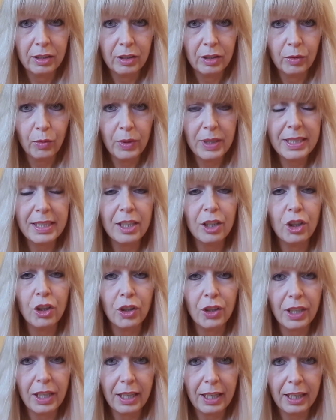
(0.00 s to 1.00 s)
What does it
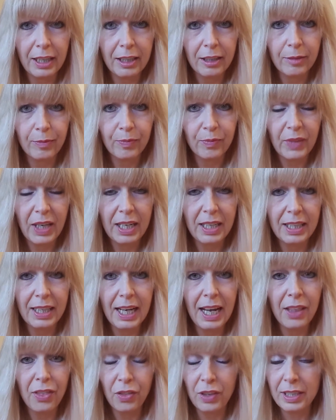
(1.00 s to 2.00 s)
look like? And
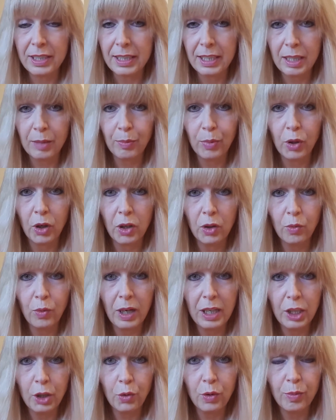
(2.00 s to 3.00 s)
again, this is the point where
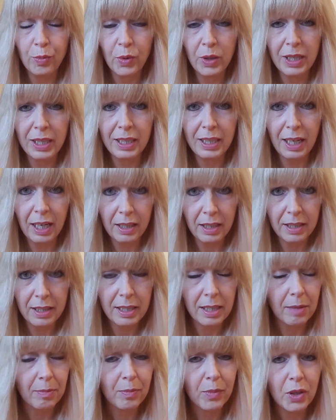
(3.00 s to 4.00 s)
you would bring in other
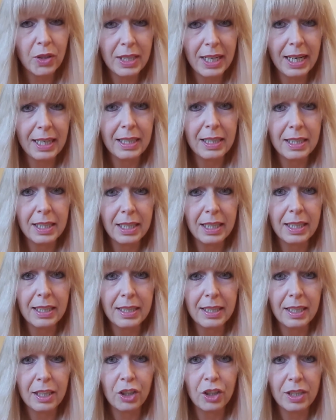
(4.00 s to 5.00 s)
submodalities
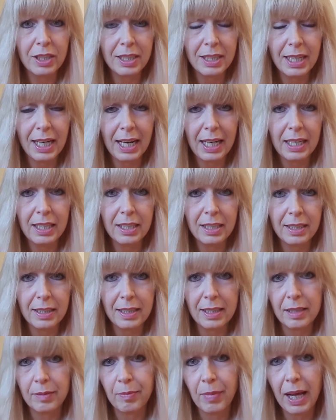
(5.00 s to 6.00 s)
such as taste,
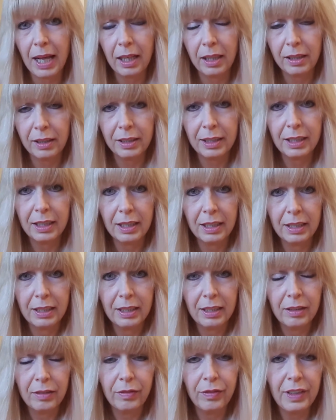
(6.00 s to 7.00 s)
smell,
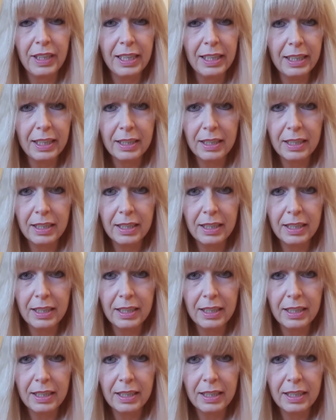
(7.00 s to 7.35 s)
feeling,